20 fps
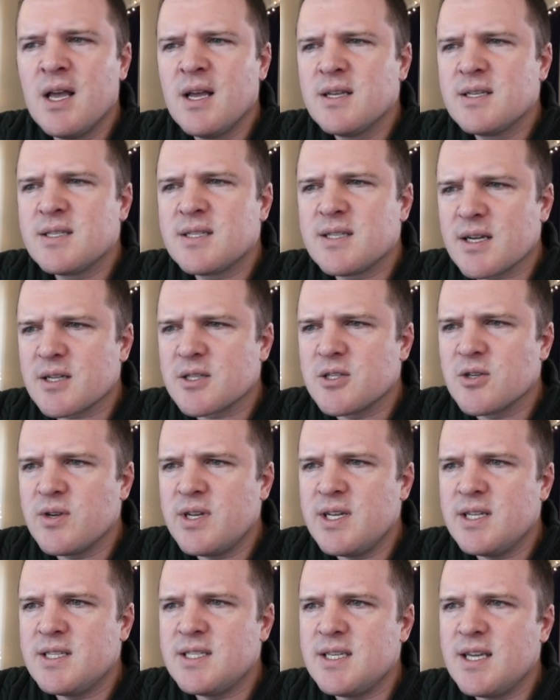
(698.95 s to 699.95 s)
sector
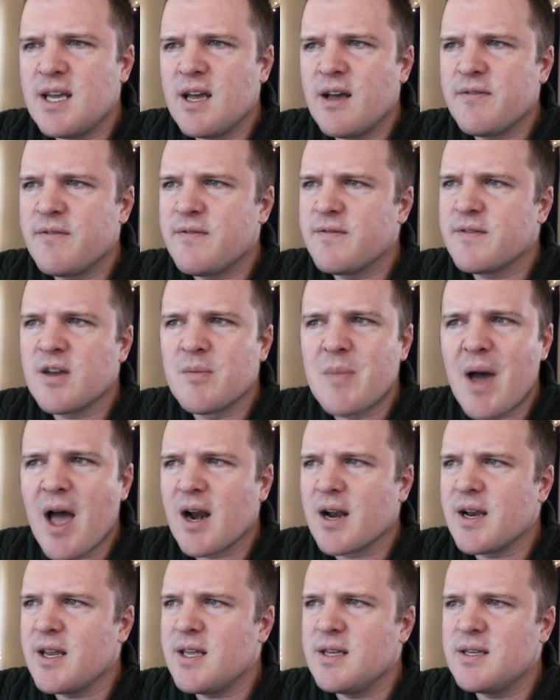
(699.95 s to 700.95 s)
E T F,
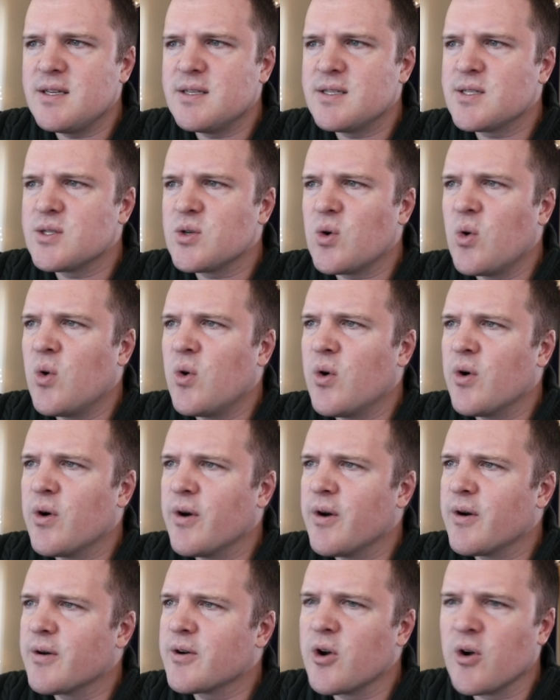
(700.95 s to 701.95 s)
commodities
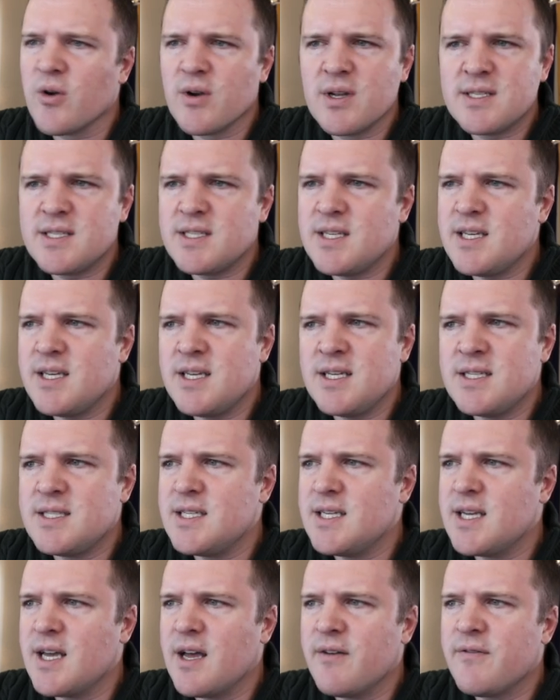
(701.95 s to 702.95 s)
or currency E
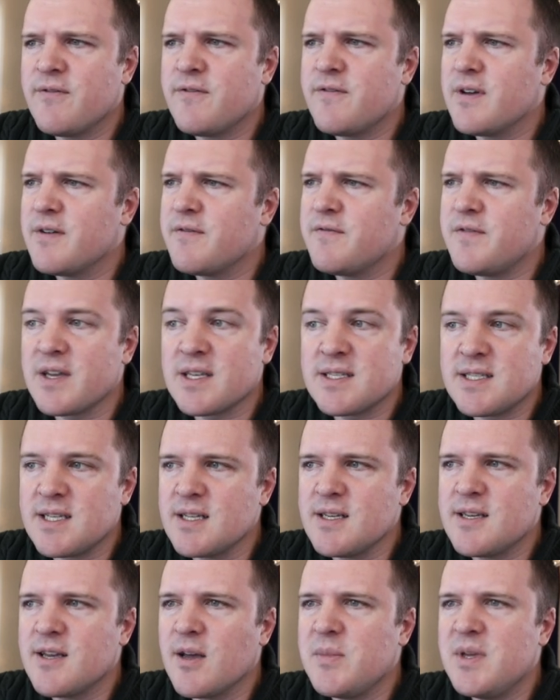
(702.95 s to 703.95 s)
T F, fixed
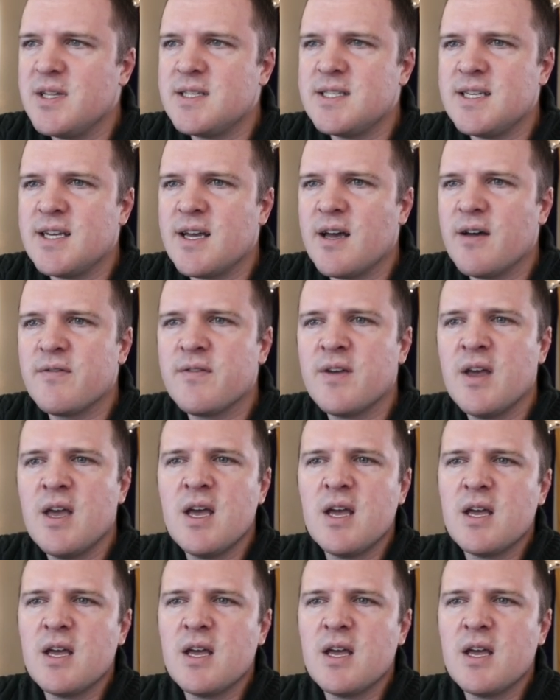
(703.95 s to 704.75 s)
income E T F,